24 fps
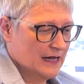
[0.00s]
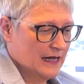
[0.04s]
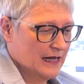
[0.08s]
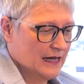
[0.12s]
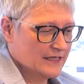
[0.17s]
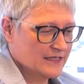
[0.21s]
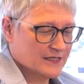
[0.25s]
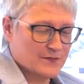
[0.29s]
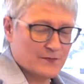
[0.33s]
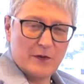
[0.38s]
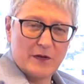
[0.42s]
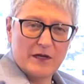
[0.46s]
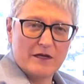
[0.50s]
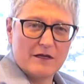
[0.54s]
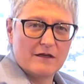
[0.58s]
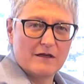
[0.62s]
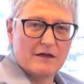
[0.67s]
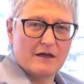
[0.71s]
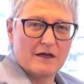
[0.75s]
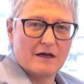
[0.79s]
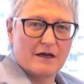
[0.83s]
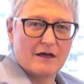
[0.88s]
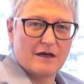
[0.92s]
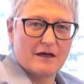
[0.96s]
It's
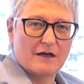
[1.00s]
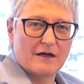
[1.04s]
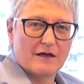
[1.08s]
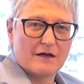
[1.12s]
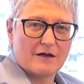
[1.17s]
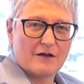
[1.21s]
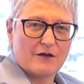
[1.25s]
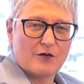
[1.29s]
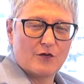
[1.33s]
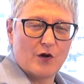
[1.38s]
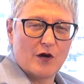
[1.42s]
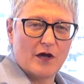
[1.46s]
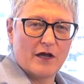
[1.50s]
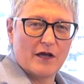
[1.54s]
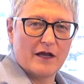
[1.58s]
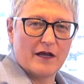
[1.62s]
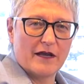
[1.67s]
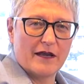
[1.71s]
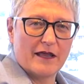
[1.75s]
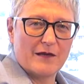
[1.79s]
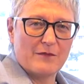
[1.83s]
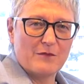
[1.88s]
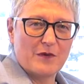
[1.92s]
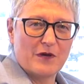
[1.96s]
been quite
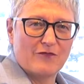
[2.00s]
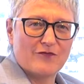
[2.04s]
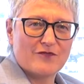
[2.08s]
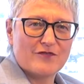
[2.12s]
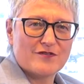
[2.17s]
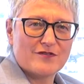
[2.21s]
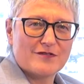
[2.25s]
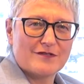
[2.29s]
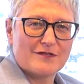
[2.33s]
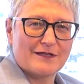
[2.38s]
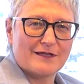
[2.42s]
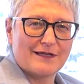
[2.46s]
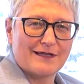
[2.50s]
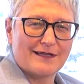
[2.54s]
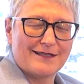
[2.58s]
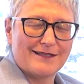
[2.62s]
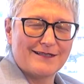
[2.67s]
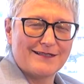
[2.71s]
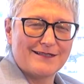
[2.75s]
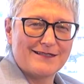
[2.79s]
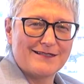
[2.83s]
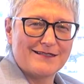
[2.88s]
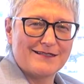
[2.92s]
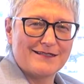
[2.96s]
an 8 months,
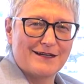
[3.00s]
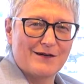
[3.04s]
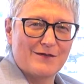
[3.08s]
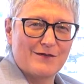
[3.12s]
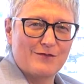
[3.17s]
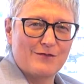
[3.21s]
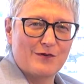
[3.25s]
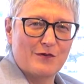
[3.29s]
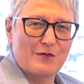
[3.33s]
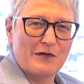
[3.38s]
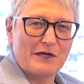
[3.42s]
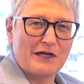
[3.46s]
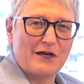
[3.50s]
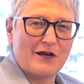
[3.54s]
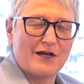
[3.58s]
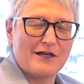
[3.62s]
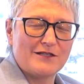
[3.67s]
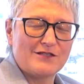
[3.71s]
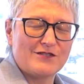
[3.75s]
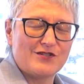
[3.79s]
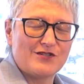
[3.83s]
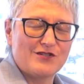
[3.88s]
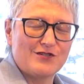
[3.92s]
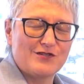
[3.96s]
and what we'd
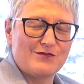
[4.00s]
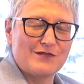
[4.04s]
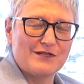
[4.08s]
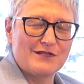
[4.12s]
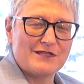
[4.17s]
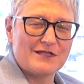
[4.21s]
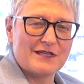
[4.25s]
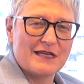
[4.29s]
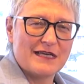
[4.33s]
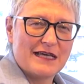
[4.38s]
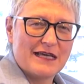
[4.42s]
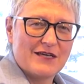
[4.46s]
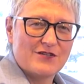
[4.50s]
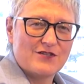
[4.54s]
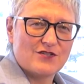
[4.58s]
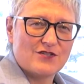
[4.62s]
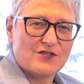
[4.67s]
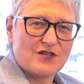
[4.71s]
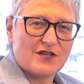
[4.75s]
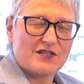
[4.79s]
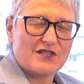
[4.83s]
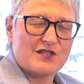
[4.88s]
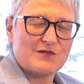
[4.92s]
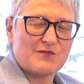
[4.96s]
like to do is
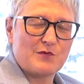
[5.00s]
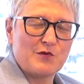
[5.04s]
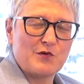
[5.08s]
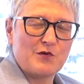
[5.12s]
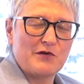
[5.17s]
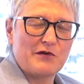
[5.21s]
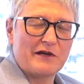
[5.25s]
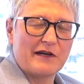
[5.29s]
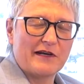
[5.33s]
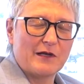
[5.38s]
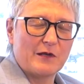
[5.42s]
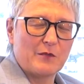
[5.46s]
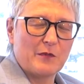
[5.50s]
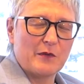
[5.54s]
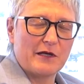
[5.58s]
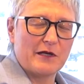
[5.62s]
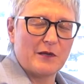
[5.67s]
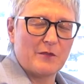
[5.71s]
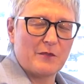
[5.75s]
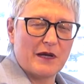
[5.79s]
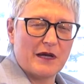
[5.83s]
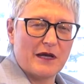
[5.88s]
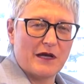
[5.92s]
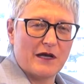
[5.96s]
just explore a little bit
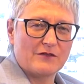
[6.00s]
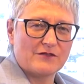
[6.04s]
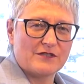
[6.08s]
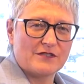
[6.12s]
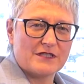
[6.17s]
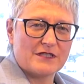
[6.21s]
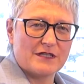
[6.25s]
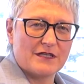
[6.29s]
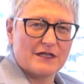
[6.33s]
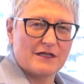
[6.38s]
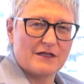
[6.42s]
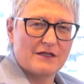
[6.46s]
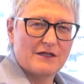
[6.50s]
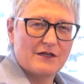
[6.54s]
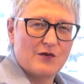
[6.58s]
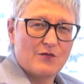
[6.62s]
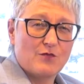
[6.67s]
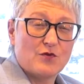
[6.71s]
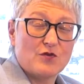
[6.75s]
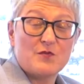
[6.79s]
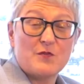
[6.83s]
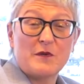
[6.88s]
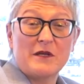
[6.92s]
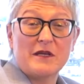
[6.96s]
about
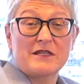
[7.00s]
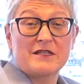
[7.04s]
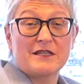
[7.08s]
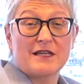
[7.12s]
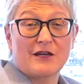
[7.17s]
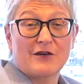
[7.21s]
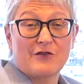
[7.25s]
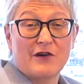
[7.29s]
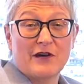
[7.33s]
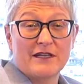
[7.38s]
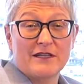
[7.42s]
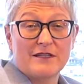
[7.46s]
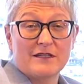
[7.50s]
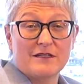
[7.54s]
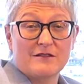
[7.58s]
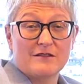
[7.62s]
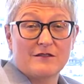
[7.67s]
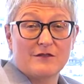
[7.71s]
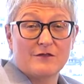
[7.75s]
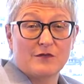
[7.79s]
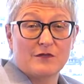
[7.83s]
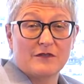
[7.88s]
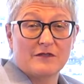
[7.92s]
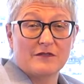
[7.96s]
what's been accelerated
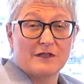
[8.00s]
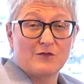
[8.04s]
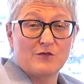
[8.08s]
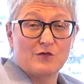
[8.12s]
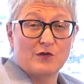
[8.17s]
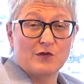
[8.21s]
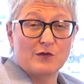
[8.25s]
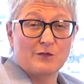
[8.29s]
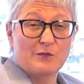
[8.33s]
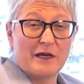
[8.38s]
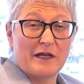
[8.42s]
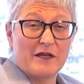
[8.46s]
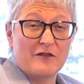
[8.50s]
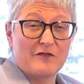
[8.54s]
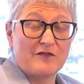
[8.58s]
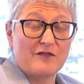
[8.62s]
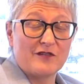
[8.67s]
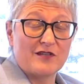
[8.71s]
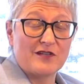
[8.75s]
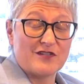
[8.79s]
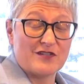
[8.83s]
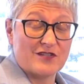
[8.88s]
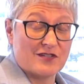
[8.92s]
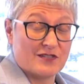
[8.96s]
that we think will
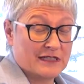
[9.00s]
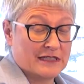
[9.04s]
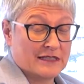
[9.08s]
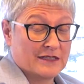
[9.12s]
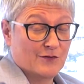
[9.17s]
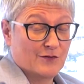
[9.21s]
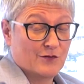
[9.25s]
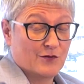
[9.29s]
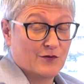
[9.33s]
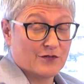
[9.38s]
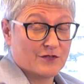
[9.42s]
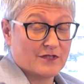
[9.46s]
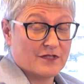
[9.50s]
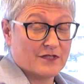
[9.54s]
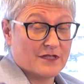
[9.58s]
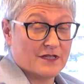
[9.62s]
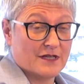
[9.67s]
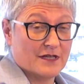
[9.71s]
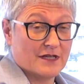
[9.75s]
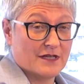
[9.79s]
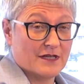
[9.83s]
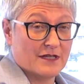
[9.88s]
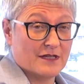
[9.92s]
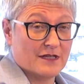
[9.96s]
benefit us, what
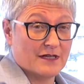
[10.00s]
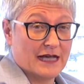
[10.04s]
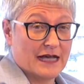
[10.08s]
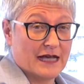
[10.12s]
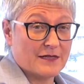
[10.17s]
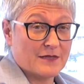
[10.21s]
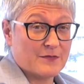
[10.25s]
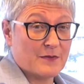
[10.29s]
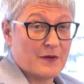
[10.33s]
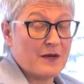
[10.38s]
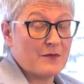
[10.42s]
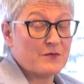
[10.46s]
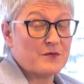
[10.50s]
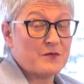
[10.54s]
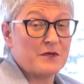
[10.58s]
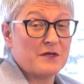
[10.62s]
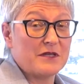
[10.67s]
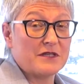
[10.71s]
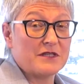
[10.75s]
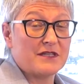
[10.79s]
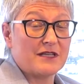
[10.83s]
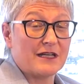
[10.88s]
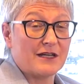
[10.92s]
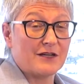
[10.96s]
has perhaps been
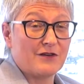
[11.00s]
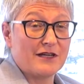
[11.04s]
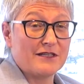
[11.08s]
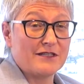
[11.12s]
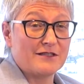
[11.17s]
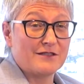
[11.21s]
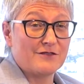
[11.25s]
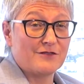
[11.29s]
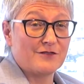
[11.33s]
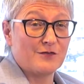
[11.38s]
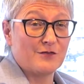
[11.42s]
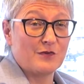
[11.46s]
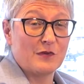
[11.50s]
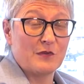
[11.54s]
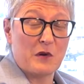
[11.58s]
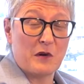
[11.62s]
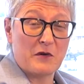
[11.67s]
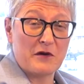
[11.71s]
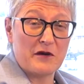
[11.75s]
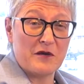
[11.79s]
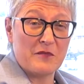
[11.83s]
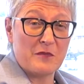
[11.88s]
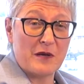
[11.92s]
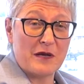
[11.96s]
accelerated that we're
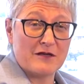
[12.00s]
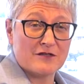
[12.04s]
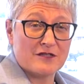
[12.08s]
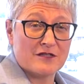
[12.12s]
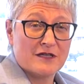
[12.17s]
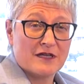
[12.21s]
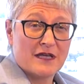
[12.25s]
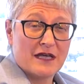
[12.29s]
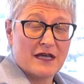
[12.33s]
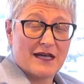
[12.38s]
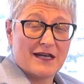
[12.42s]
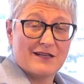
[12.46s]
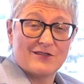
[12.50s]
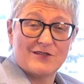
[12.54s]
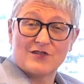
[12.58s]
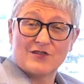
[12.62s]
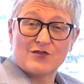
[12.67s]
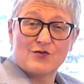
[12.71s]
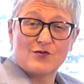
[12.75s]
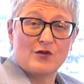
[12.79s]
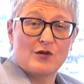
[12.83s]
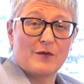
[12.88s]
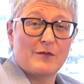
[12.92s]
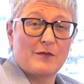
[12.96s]
worried about, and
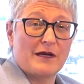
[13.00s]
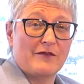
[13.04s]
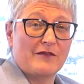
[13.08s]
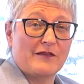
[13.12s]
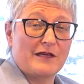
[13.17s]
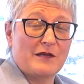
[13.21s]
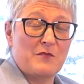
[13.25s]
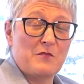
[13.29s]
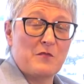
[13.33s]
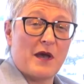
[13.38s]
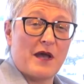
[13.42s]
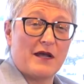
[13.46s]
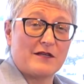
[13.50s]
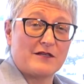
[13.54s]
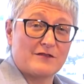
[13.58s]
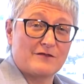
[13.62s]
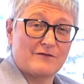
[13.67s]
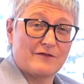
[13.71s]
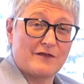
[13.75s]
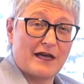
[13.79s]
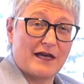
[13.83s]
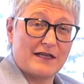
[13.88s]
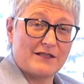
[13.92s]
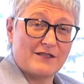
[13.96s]
just talk about the impact
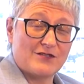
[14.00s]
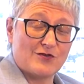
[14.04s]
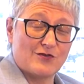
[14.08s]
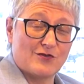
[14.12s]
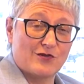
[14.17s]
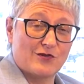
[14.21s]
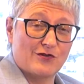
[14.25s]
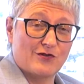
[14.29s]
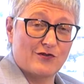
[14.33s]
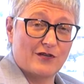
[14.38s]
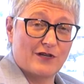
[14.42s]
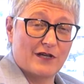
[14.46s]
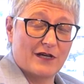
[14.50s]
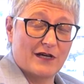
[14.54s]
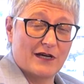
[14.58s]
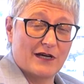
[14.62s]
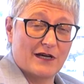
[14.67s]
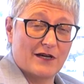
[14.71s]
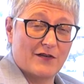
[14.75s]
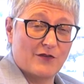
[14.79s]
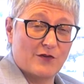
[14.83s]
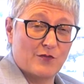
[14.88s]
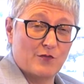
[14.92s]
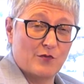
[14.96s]
of that on
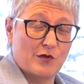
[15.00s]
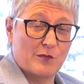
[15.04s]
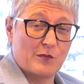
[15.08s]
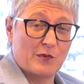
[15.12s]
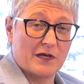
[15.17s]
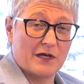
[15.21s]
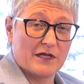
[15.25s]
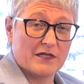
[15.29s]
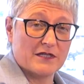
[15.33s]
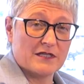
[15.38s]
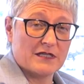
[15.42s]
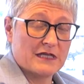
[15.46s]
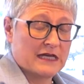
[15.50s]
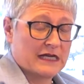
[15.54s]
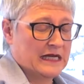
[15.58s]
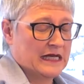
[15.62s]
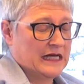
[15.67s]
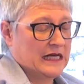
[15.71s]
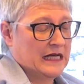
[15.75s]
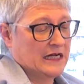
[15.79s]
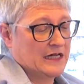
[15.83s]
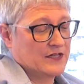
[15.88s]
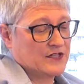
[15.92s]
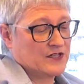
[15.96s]
the workplace.
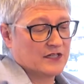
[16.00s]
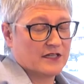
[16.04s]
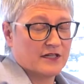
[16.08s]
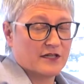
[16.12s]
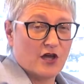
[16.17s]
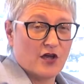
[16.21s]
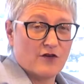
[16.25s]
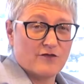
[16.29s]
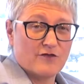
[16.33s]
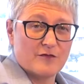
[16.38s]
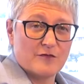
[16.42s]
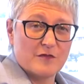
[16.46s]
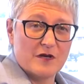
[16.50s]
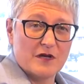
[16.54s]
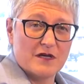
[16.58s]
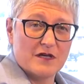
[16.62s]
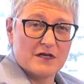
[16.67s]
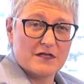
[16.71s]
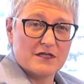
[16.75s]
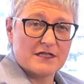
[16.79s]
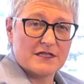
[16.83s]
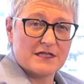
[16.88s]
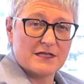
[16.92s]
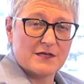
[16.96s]
I certainly know from
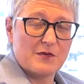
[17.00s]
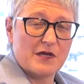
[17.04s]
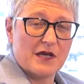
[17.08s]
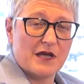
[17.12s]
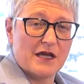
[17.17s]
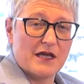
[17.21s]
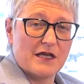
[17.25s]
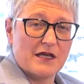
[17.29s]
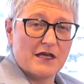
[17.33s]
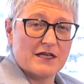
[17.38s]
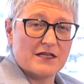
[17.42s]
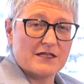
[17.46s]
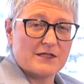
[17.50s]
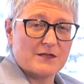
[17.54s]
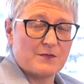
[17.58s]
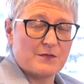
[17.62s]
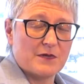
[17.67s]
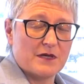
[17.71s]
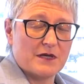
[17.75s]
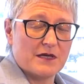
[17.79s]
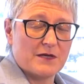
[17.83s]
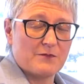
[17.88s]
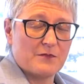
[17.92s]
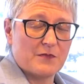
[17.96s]
a CBA
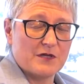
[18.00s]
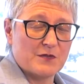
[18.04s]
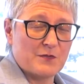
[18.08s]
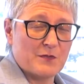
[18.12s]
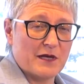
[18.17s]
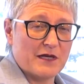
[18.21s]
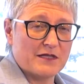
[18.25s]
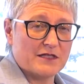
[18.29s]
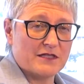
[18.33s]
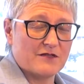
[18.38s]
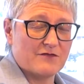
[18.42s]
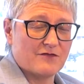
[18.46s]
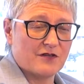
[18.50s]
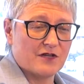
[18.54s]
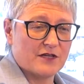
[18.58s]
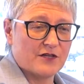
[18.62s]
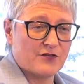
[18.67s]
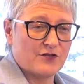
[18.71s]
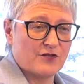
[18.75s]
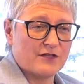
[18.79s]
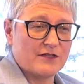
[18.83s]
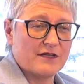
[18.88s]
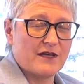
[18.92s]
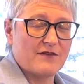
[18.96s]
perspective, I
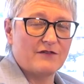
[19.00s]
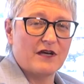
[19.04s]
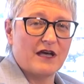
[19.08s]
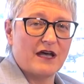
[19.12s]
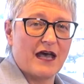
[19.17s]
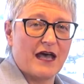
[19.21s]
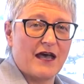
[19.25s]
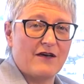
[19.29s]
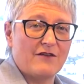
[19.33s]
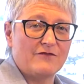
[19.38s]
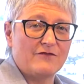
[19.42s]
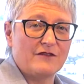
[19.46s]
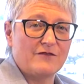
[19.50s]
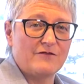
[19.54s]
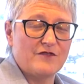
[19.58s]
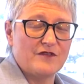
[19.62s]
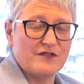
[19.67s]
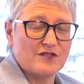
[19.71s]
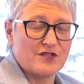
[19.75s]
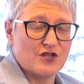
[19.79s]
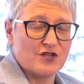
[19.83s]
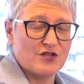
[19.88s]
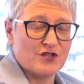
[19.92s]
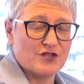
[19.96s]
could never have
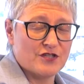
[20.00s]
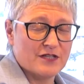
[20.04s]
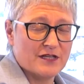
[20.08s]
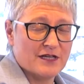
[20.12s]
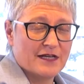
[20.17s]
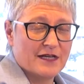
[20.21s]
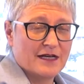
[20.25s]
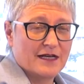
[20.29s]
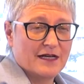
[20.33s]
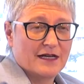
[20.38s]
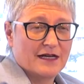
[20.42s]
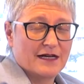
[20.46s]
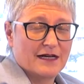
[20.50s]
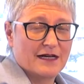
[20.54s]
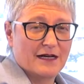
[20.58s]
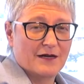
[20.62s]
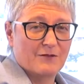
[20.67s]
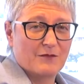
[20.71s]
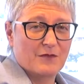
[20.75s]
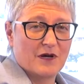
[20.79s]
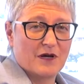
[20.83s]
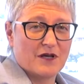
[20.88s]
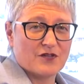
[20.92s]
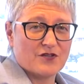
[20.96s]
envisaged
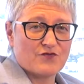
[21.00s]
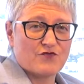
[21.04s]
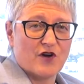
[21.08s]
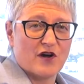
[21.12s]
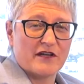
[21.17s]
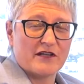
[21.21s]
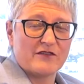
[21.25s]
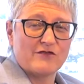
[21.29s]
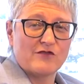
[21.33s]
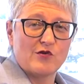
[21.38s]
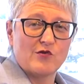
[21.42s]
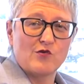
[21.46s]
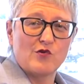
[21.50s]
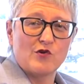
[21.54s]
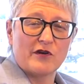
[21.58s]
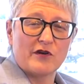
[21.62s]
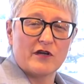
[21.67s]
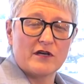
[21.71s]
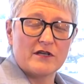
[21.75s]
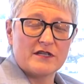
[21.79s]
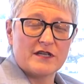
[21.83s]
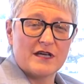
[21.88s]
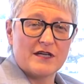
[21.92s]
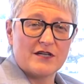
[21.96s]
us running the
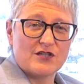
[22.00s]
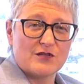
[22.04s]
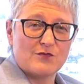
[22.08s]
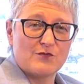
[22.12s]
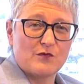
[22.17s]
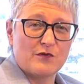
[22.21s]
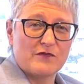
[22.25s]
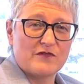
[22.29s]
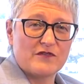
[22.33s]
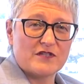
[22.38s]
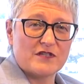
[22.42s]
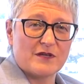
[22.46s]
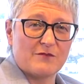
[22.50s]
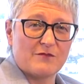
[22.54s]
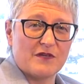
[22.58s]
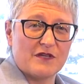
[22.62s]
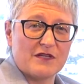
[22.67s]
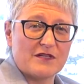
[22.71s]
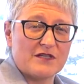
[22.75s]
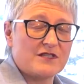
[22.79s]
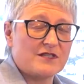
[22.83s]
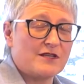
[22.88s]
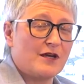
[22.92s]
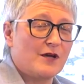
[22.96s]
organisation with
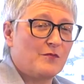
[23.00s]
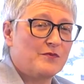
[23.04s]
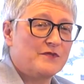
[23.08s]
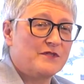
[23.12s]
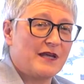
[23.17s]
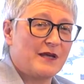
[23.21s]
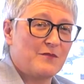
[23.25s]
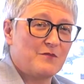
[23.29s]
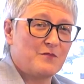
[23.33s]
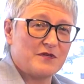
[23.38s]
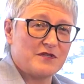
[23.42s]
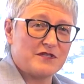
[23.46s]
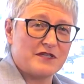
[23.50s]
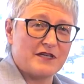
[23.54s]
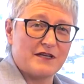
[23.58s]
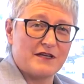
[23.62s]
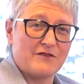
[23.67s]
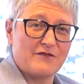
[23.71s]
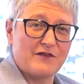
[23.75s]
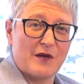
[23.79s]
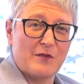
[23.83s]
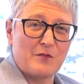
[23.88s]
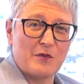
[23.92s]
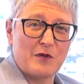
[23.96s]
something sub 10%
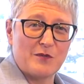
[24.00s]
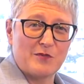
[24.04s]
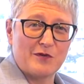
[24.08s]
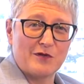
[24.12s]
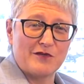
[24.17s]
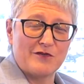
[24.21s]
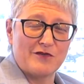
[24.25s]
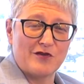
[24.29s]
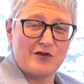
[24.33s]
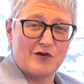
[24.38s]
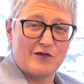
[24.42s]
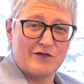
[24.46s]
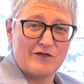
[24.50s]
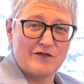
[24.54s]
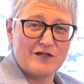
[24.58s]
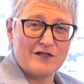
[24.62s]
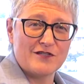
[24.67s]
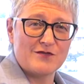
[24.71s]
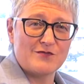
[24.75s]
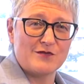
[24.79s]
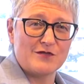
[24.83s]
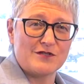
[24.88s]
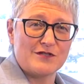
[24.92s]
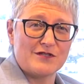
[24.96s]
of our people in the
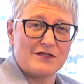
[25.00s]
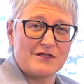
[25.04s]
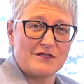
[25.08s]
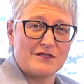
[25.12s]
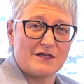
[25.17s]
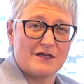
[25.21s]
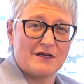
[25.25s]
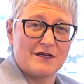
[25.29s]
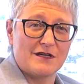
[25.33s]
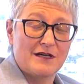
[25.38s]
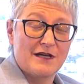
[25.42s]
office, which is